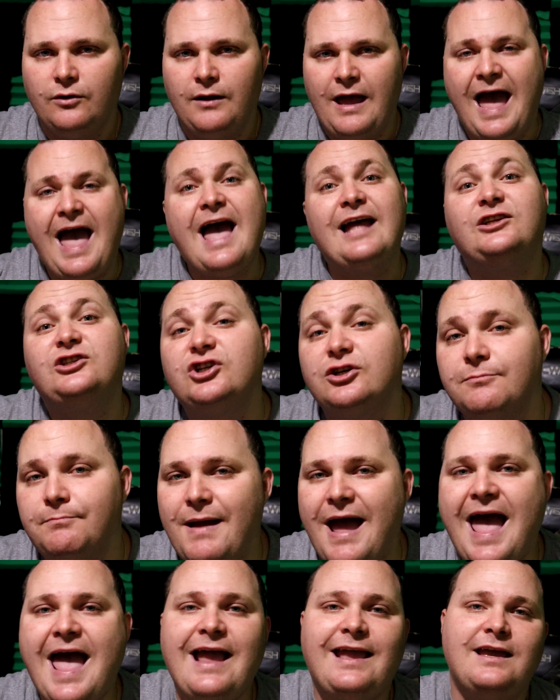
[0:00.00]
had your
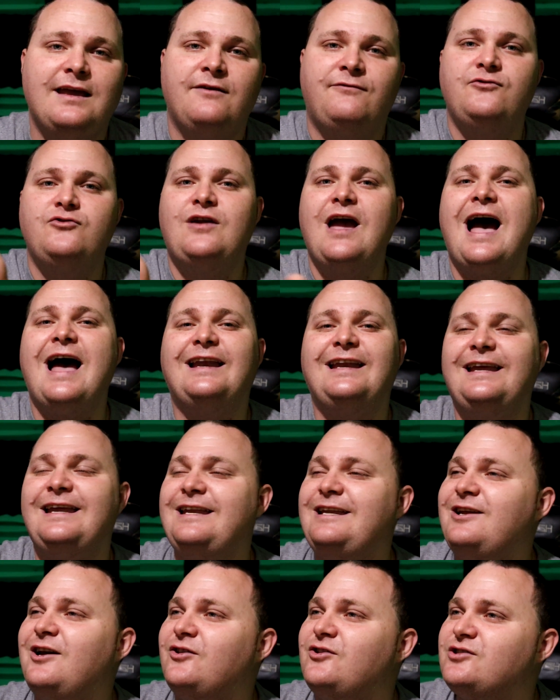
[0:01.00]
back if you got in
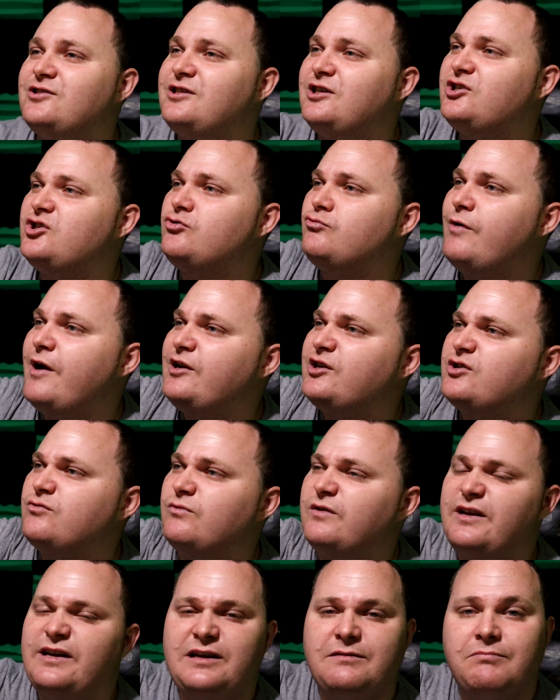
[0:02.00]
any other situation
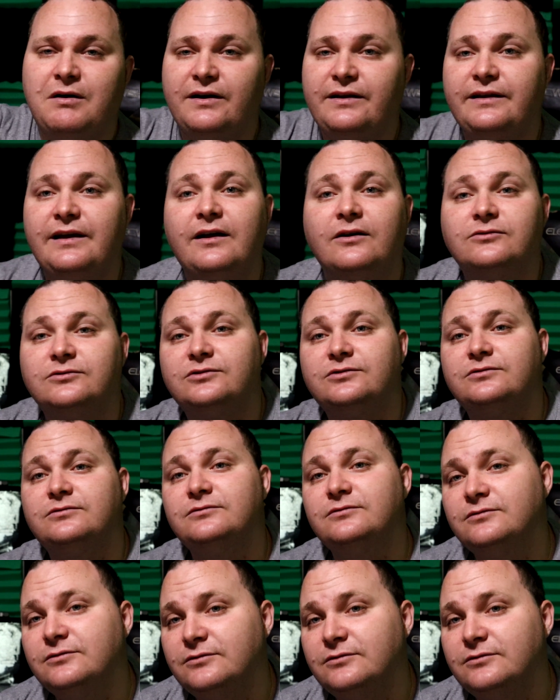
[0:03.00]
with anybody else?